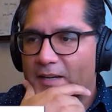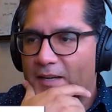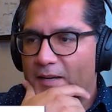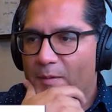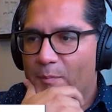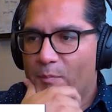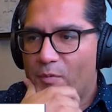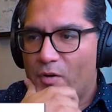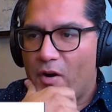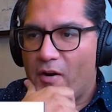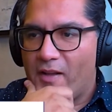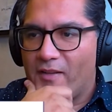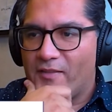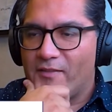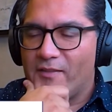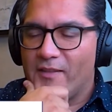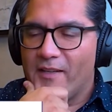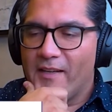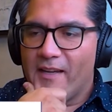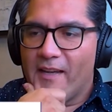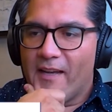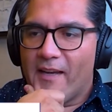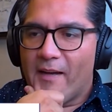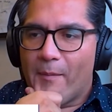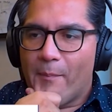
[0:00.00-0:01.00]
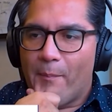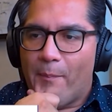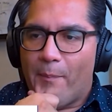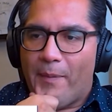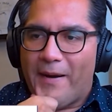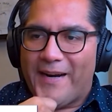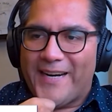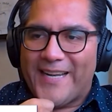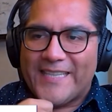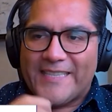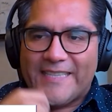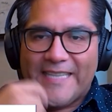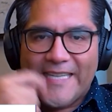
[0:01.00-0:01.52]
brought us,
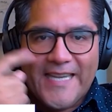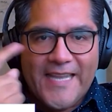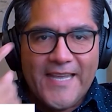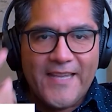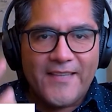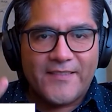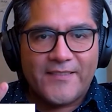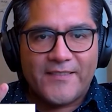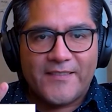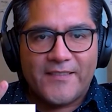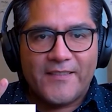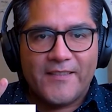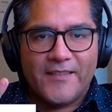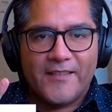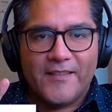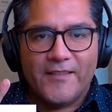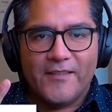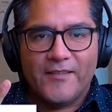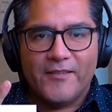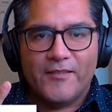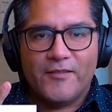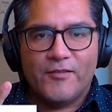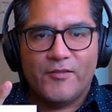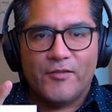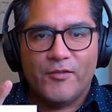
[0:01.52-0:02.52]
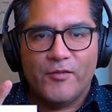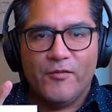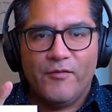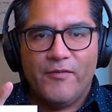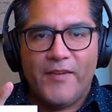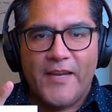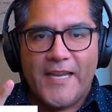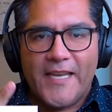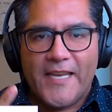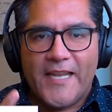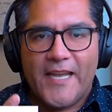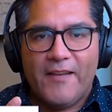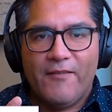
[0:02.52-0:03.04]
but at least to
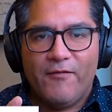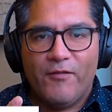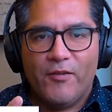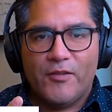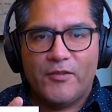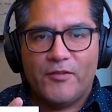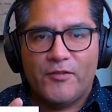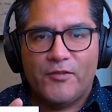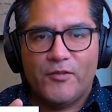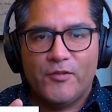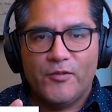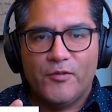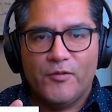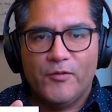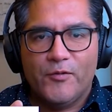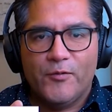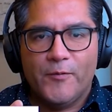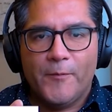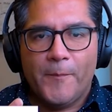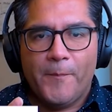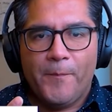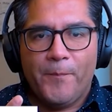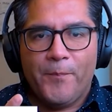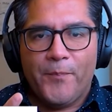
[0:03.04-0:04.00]
being able to